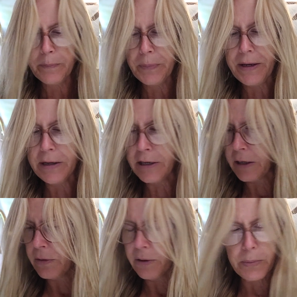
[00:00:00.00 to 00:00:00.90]
And
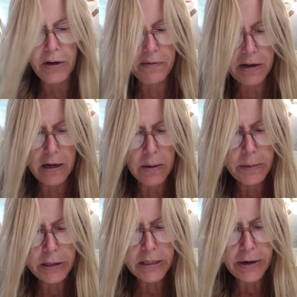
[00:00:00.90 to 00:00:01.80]
another brief
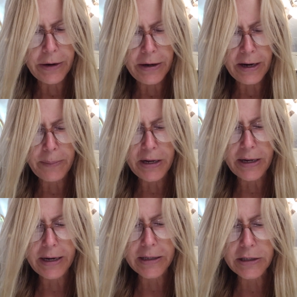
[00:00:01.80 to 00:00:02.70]
commentary,
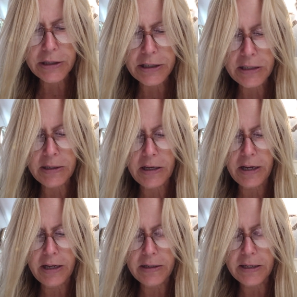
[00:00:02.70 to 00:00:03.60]
Nebuchadnezzar
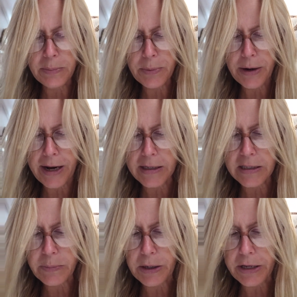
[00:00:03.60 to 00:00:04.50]
is
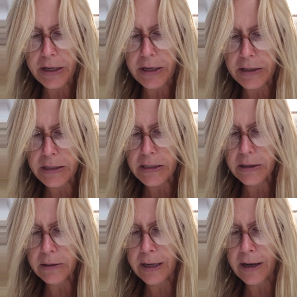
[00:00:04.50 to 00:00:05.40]
impressed, but he is
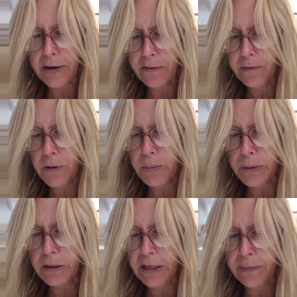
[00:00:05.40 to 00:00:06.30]
still not a full
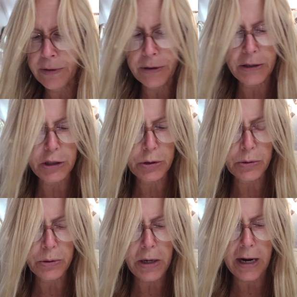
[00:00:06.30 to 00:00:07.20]
believer in the
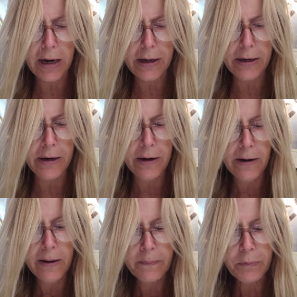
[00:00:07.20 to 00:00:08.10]
true God,
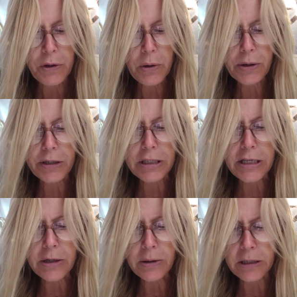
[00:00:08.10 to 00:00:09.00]
nor is he
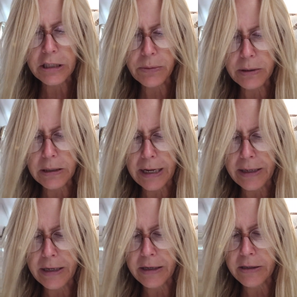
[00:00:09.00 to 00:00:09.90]
going to
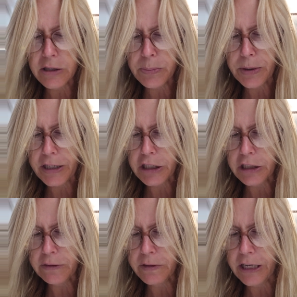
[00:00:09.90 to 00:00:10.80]
relent in his
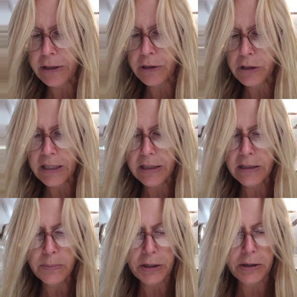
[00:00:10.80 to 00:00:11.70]
oppression of Daniel's
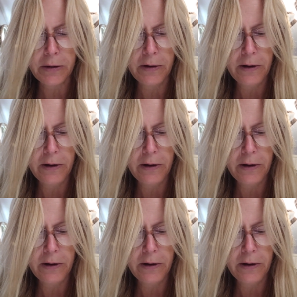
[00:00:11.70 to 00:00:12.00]
kinsmen.